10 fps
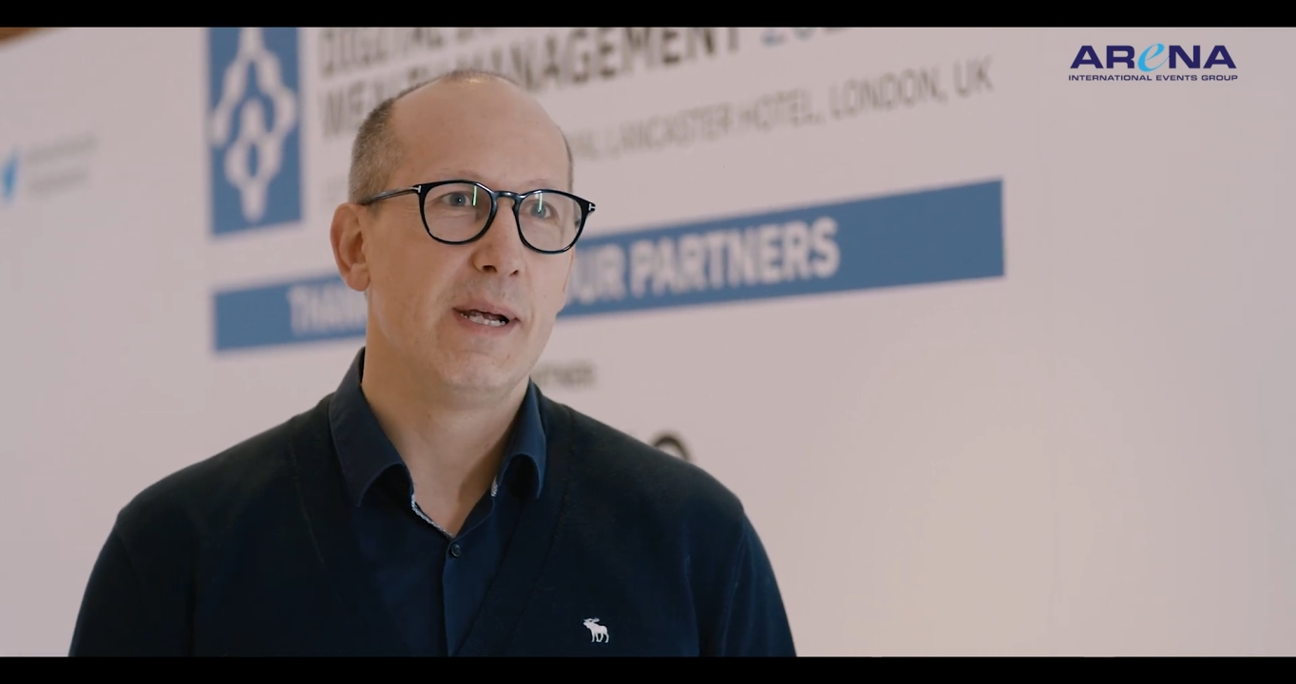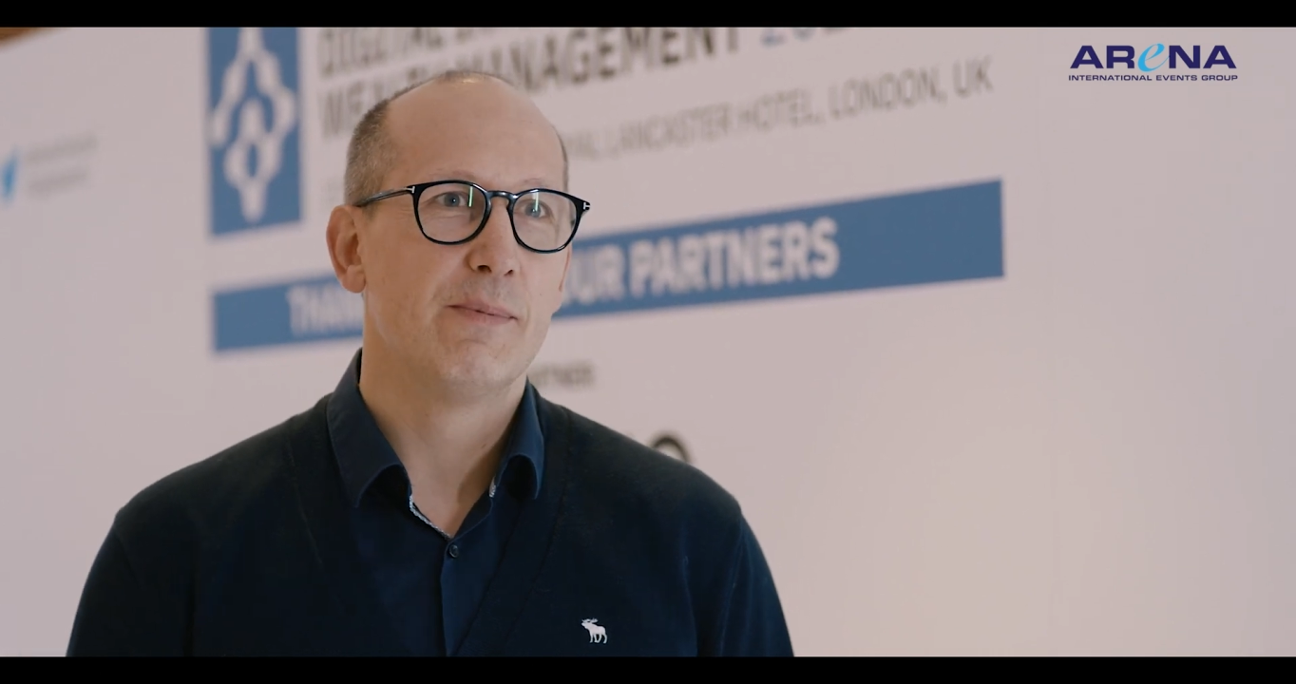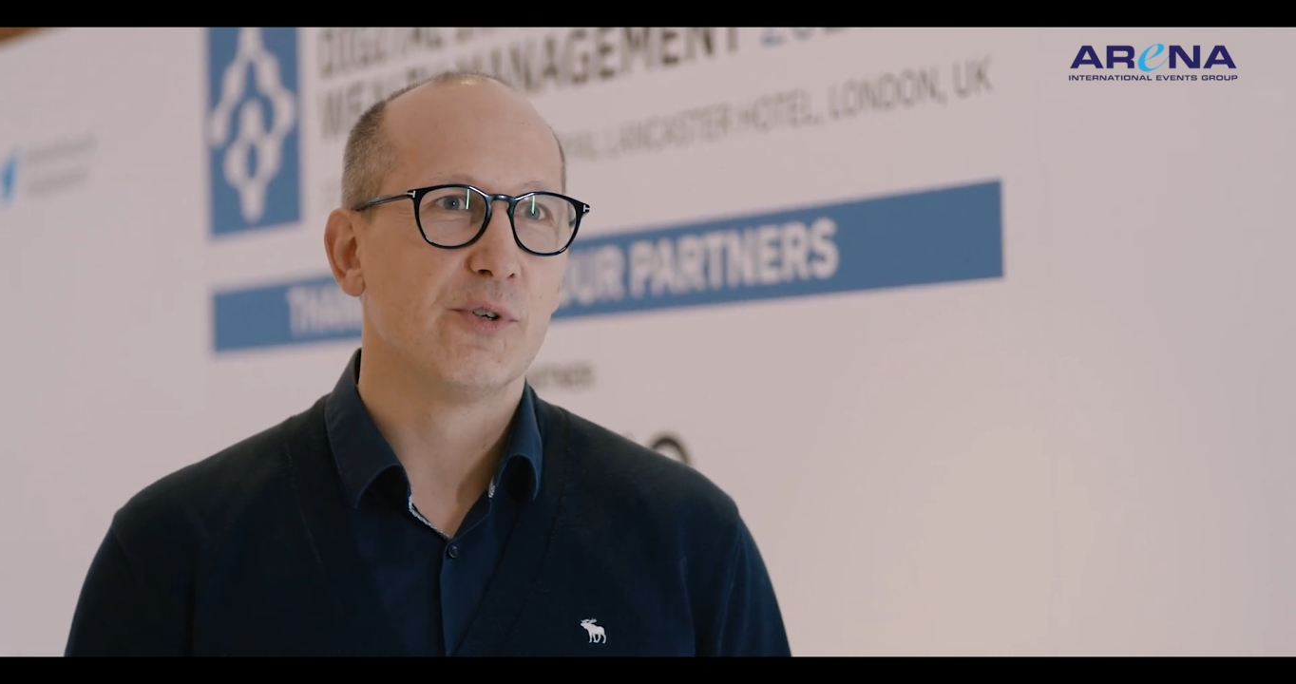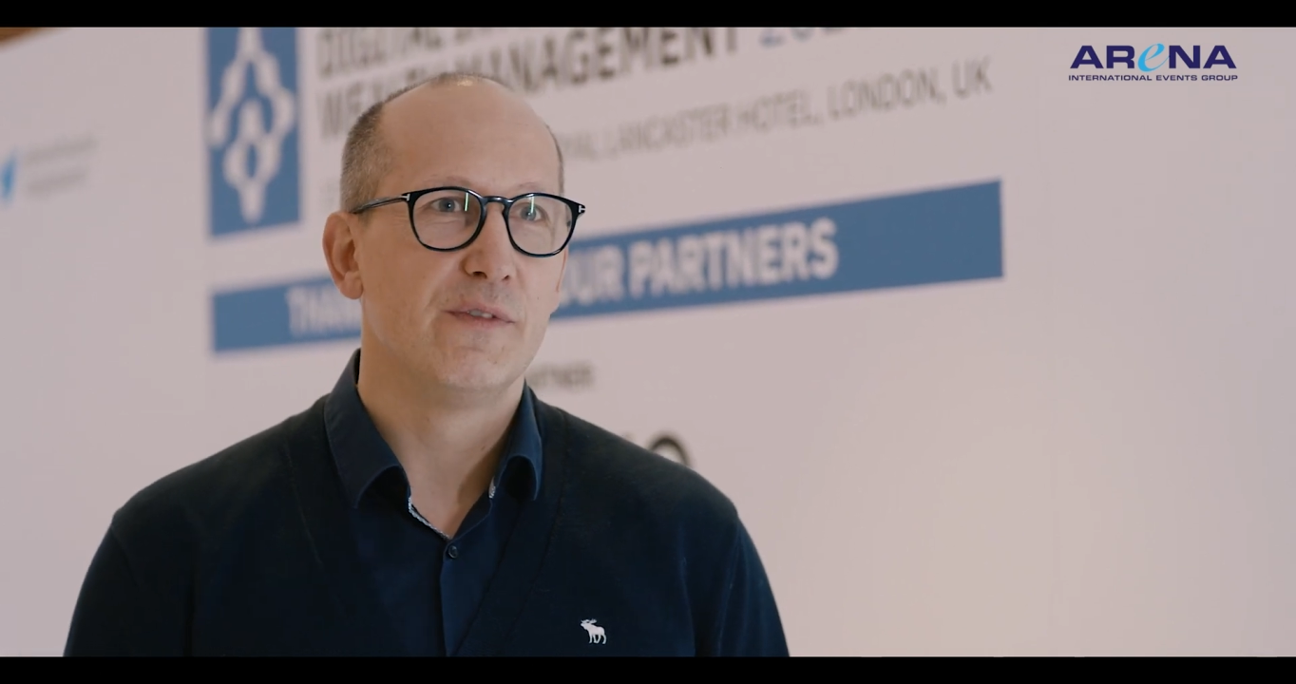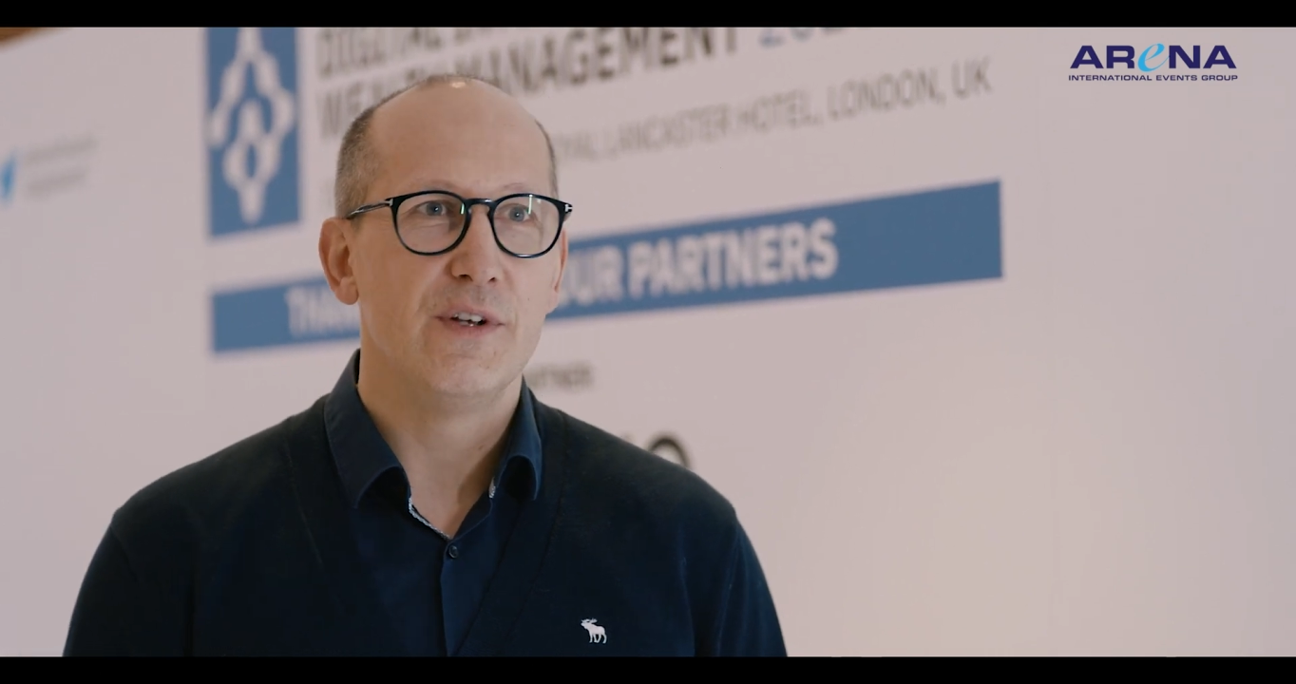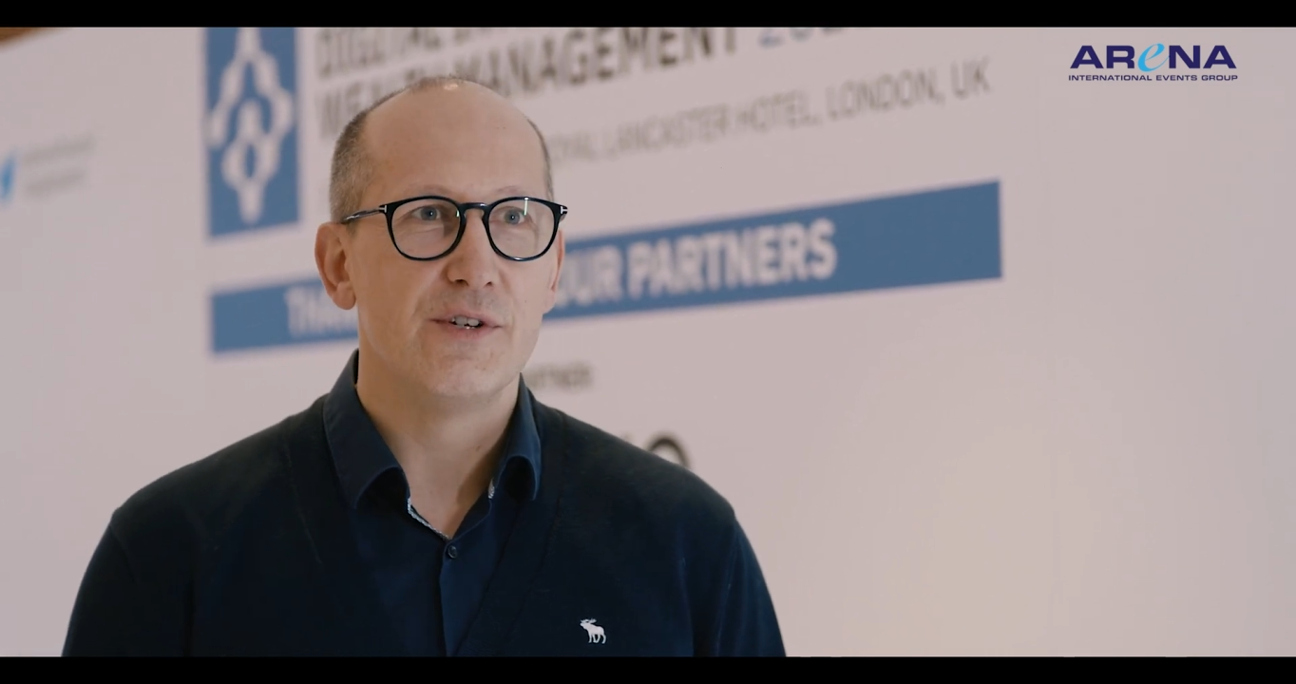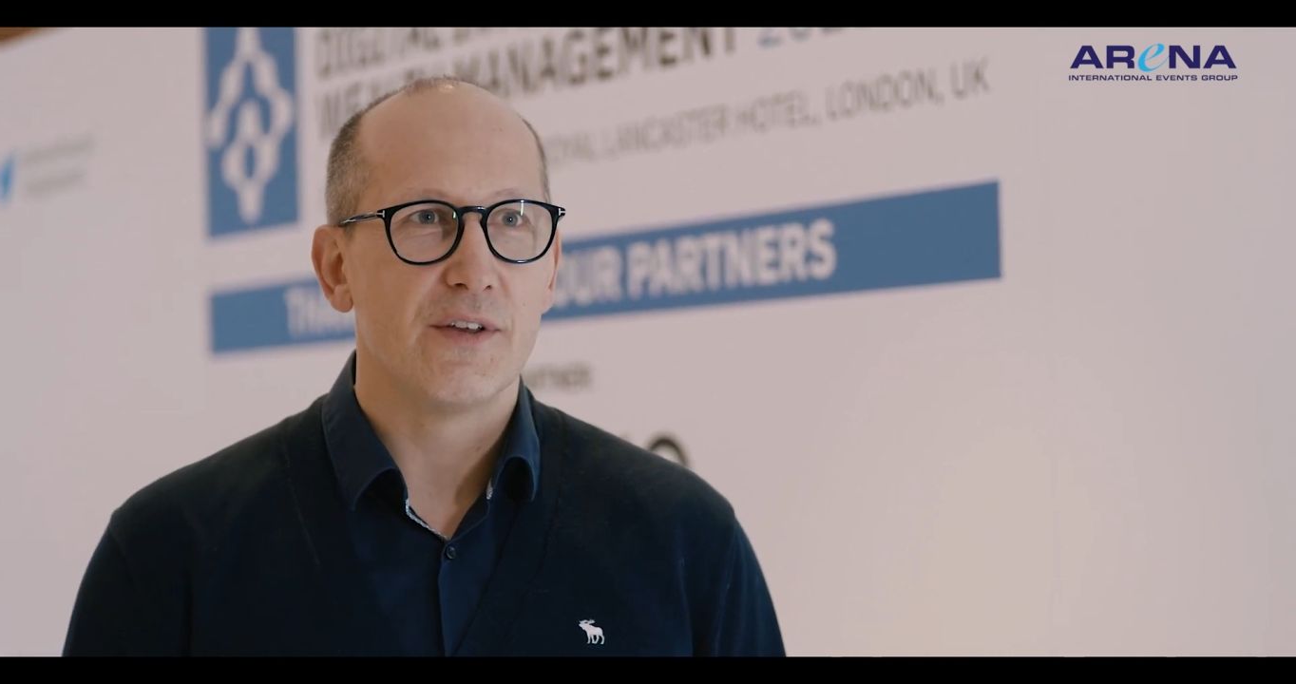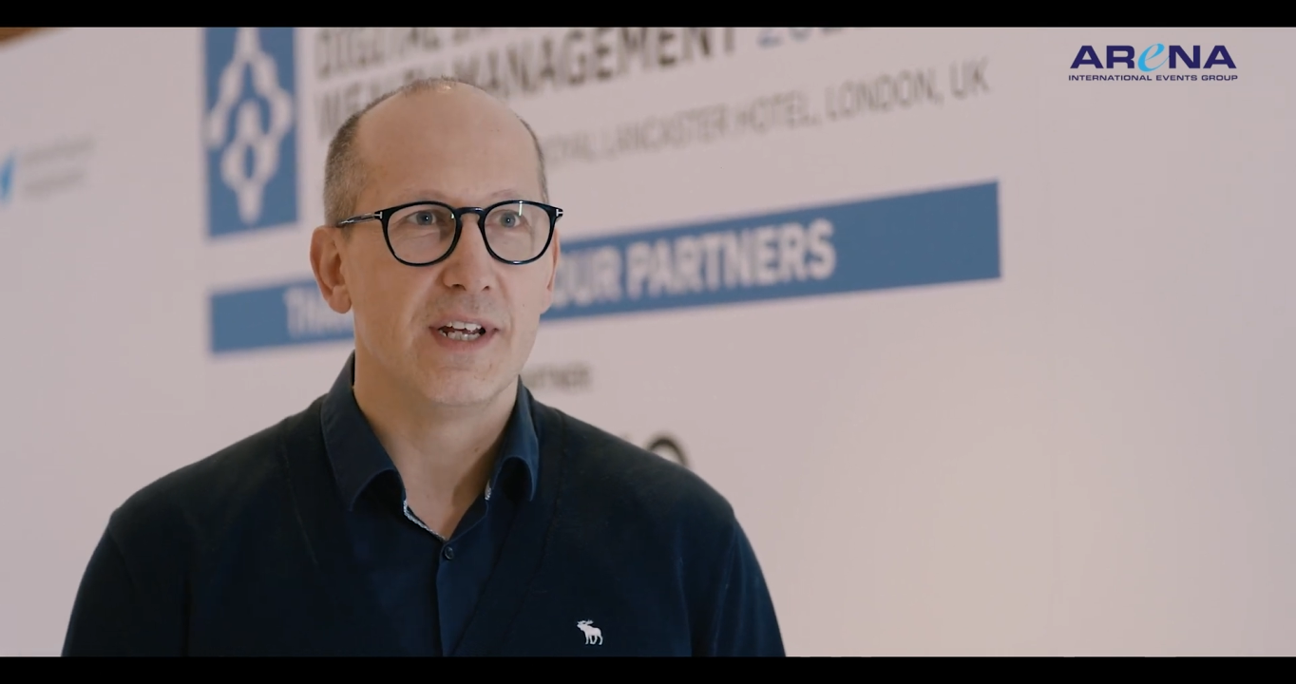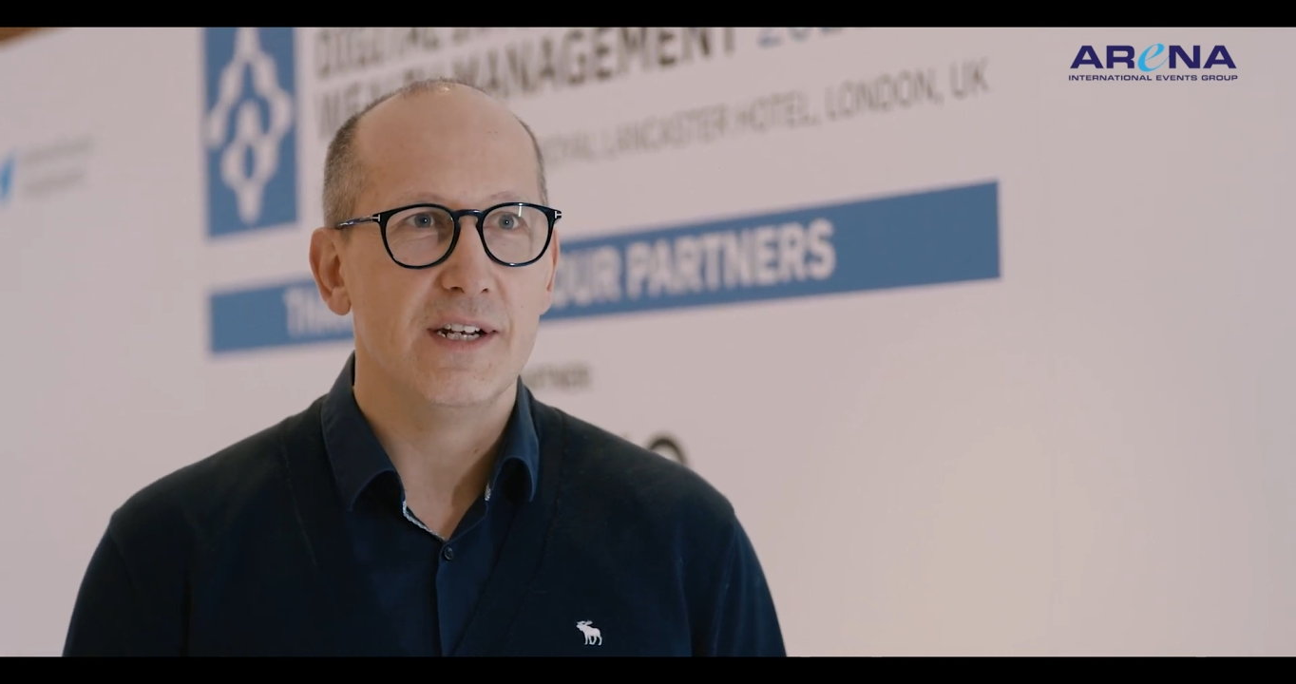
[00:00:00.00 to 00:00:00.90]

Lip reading: people's views on